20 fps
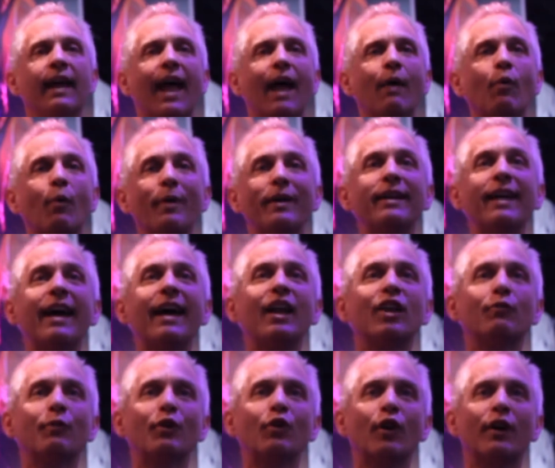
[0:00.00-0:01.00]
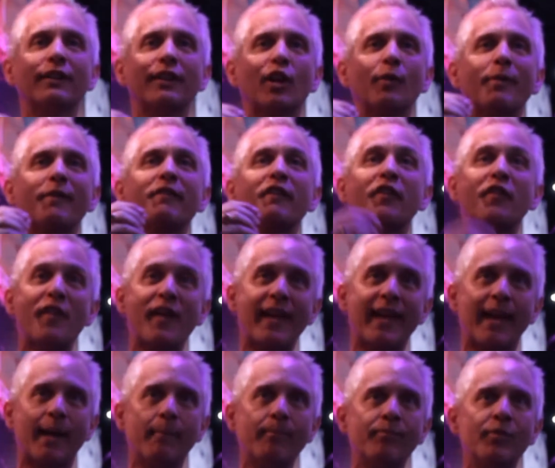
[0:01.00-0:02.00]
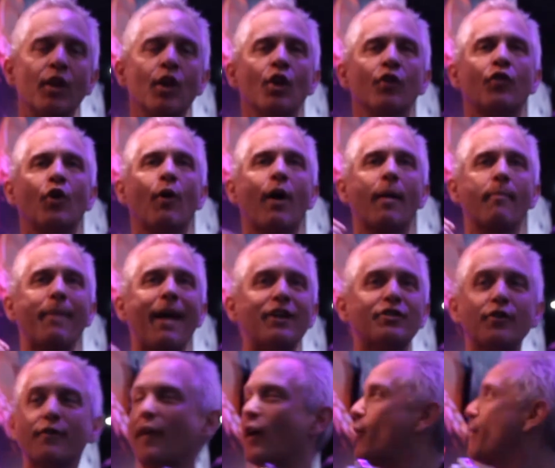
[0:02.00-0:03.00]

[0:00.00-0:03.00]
And what we did is we took a little bit of a theme. So our major